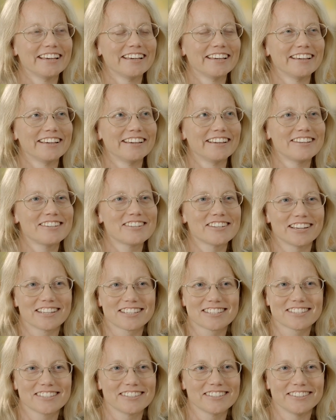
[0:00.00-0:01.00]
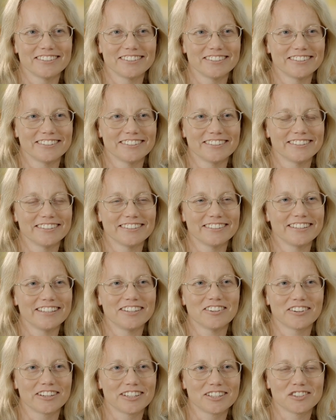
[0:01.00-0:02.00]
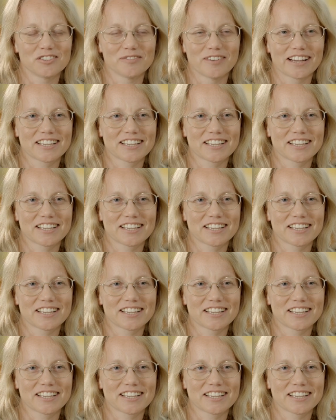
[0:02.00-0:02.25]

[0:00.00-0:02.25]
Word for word: uh, just to in order to